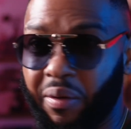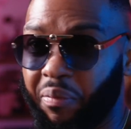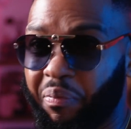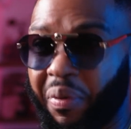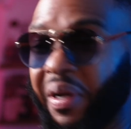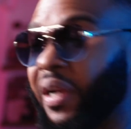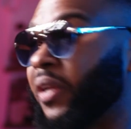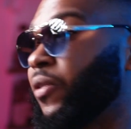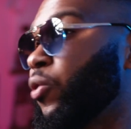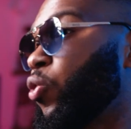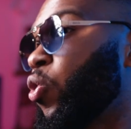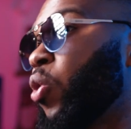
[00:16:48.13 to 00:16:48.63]

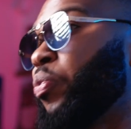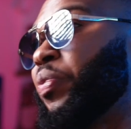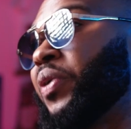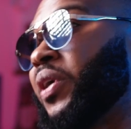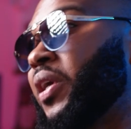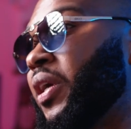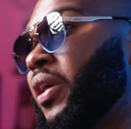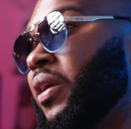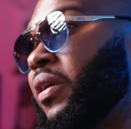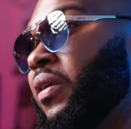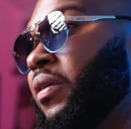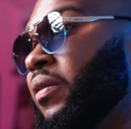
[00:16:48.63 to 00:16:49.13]
But at the corporate
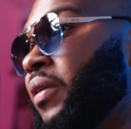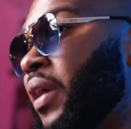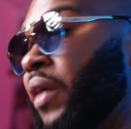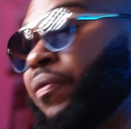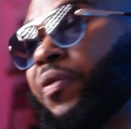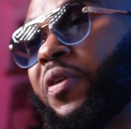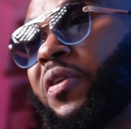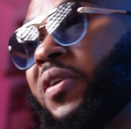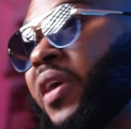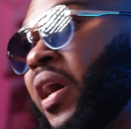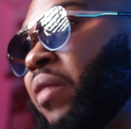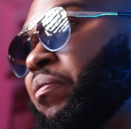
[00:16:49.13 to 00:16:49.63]
gig, half
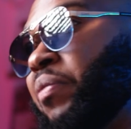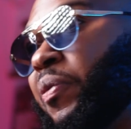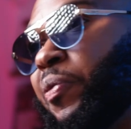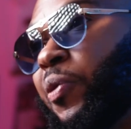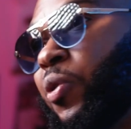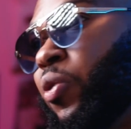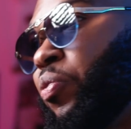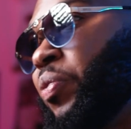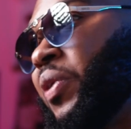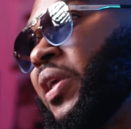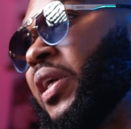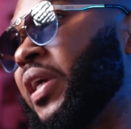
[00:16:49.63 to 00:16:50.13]
the time people
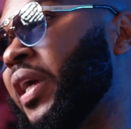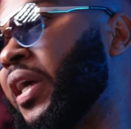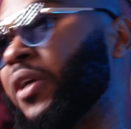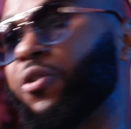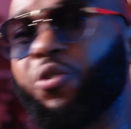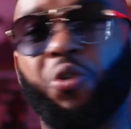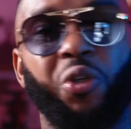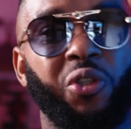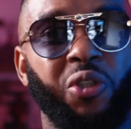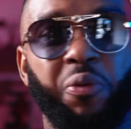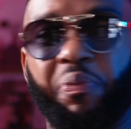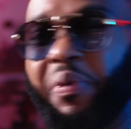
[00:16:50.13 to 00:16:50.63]
don't really care as
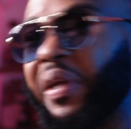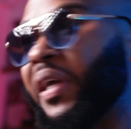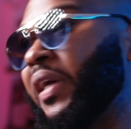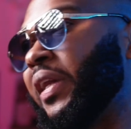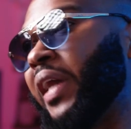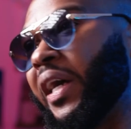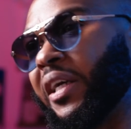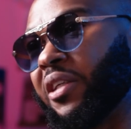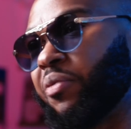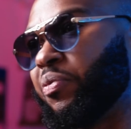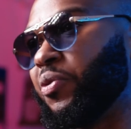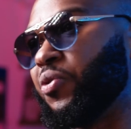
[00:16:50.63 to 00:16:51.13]
long as you're playing
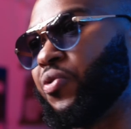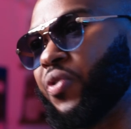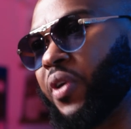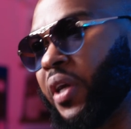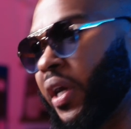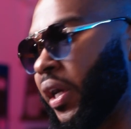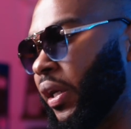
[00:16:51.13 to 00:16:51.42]
nice music.